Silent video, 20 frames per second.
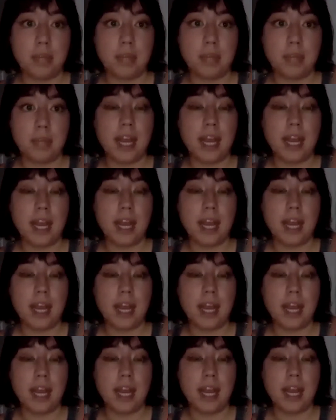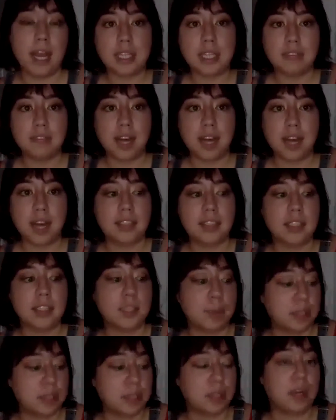Like, I'm sure there is an
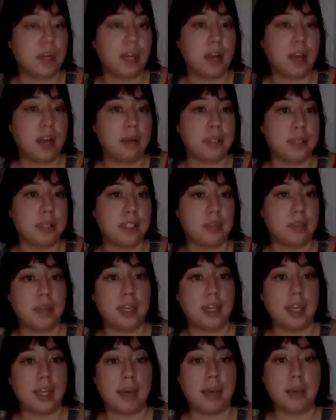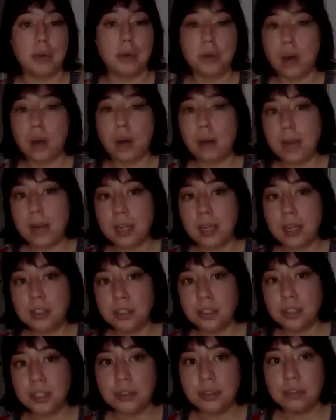effect, especially when it comes to some of the chemical
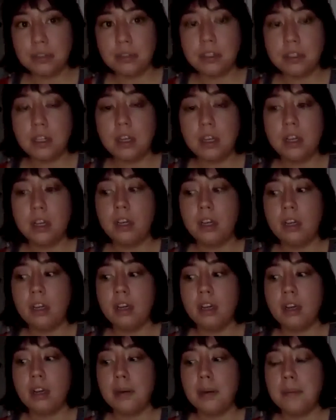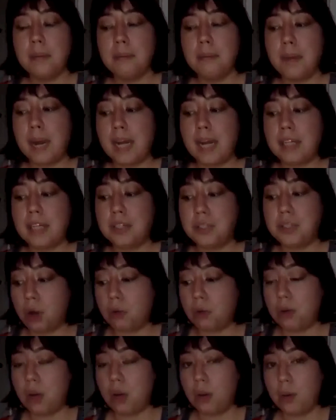compounds you use, but I
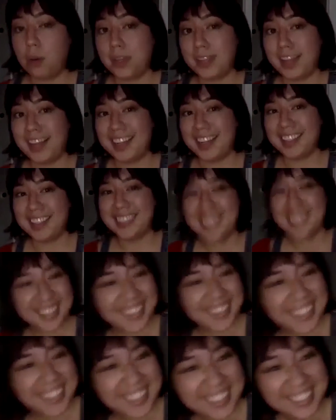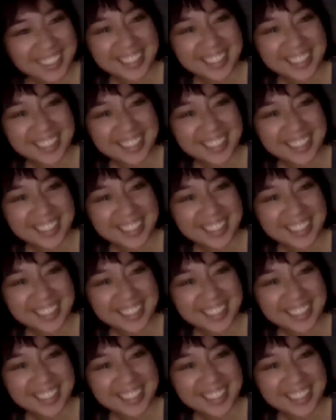don't know what that is.